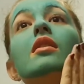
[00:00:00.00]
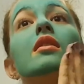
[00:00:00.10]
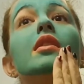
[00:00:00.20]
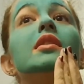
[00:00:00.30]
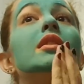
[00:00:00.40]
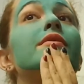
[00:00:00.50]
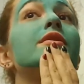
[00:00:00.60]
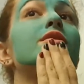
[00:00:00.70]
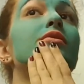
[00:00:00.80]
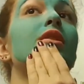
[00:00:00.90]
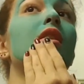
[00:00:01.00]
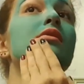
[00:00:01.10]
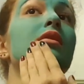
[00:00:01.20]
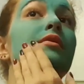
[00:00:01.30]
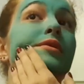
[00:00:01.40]
Alright, that feels dry
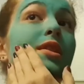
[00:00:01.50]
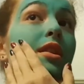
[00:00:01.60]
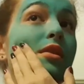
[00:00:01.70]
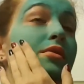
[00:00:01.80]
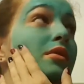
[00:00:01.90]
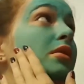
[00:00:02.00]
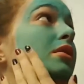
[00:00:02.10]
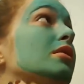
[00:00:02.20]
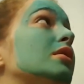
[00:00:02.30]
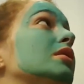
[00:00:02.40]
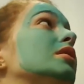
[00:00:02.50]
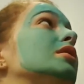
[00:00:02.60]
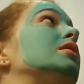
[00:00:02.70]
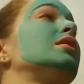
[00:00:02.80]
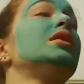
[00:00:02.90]
enough now.
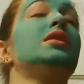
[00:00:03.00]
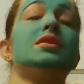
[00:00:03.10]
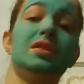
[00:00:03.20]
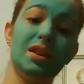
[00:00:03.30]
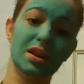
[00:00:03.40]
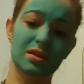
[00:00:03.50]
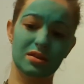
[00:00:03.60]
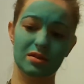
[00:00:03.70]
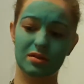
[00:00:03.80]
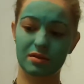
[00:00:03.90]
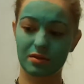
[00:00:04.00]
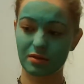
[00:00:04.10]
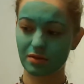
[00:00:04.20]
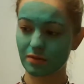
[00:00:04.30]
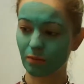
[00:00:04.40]
It's said to
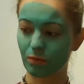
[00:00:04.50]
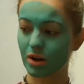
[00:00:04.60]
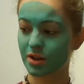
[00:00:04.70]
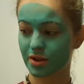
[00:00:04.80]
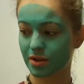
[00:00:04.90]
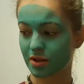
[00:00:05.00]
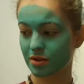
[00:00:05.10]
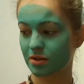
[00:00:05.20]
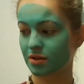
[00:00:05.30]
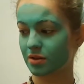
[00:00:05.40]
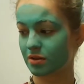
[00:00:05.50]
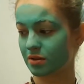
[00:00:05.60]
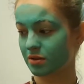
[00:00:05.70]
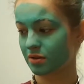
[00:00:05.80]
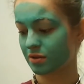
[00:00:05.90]
wash it
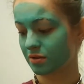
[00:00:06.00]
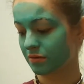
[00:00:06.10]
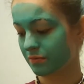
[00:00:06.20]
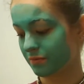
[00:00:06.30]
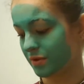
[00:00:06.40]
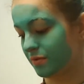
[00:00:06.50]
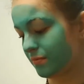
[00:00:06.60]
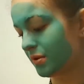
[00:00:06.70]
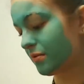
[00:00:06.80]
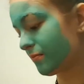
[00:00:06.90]
with warm